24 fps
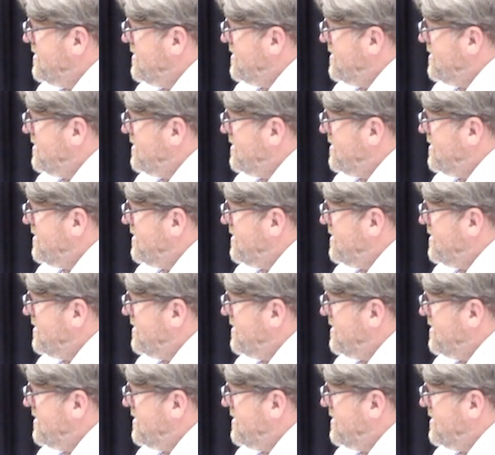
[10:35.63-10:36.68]

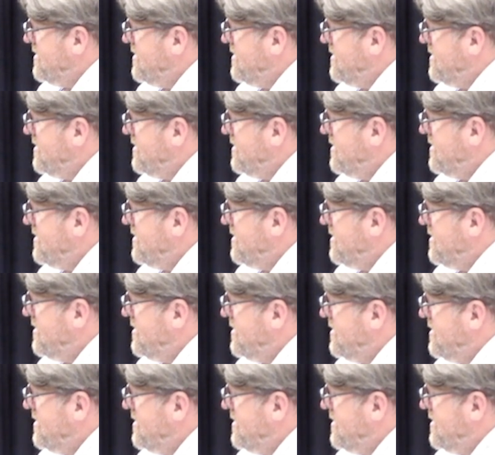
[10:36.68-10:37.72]

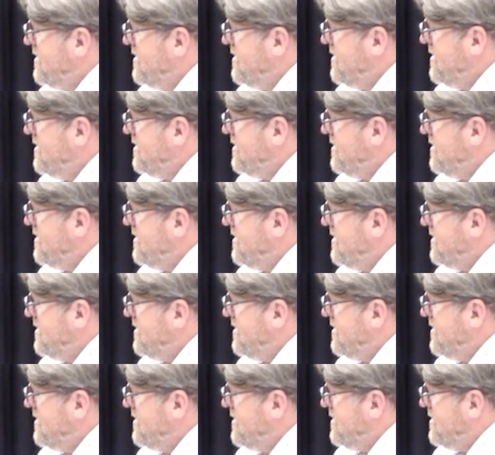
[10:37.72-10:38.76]

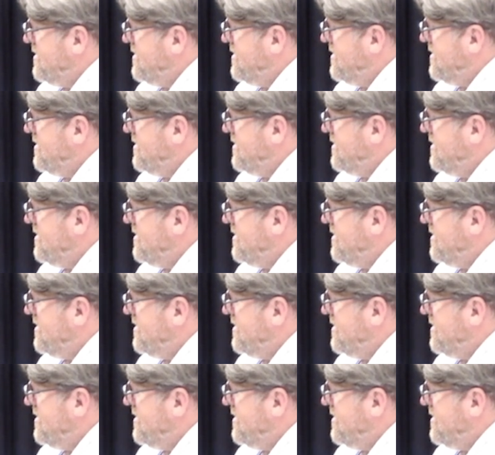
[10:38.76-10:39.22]
The person shown says nothing.